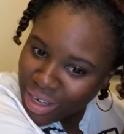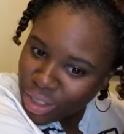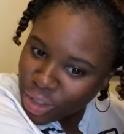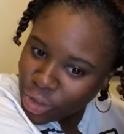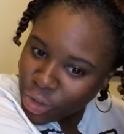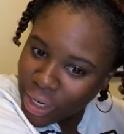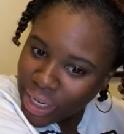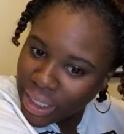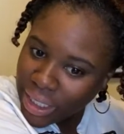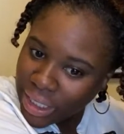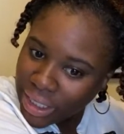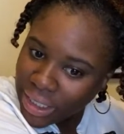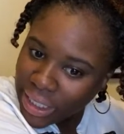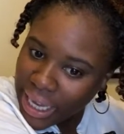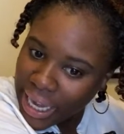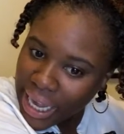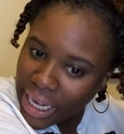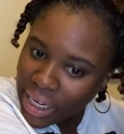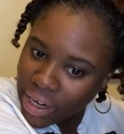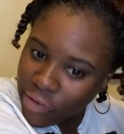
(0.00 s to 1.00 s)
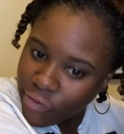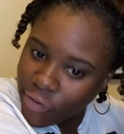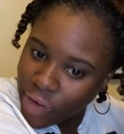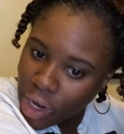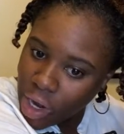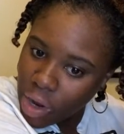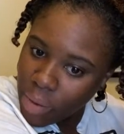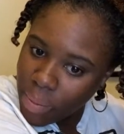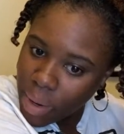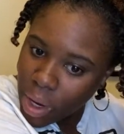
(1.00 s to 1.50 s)
Trina said the
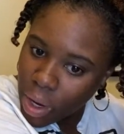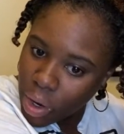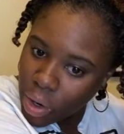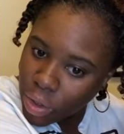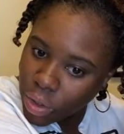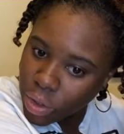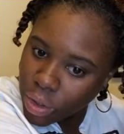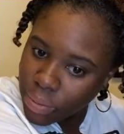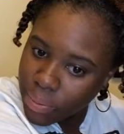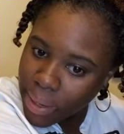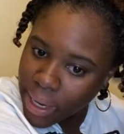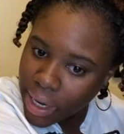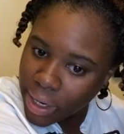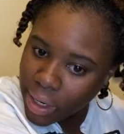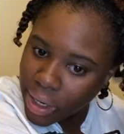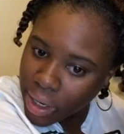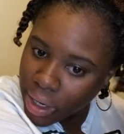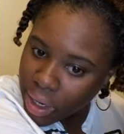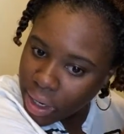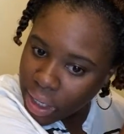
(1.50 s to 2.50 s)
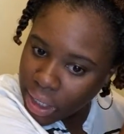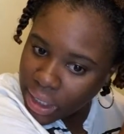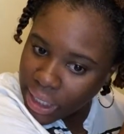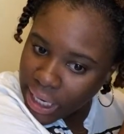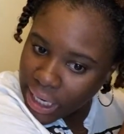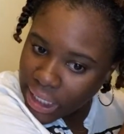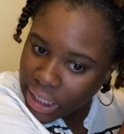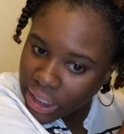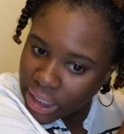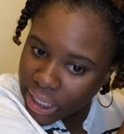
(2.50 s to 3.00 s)
foam holds better
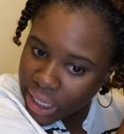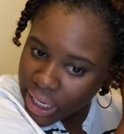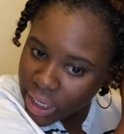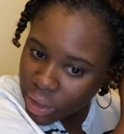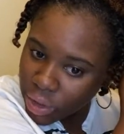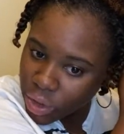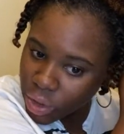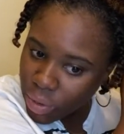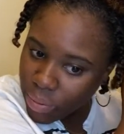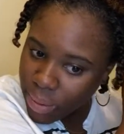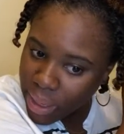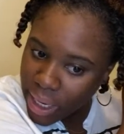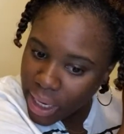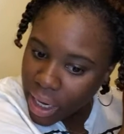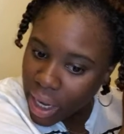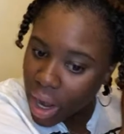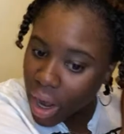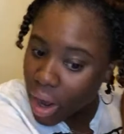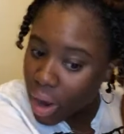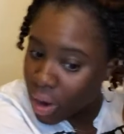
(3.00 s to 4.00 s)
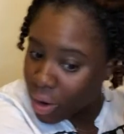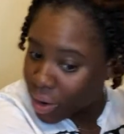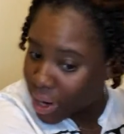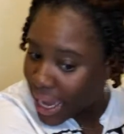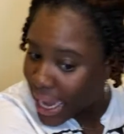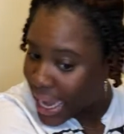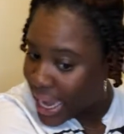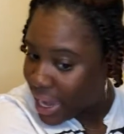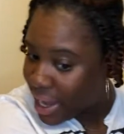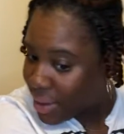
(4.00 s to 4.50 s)
than gel to me.
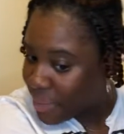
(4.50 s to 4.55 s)
Okay.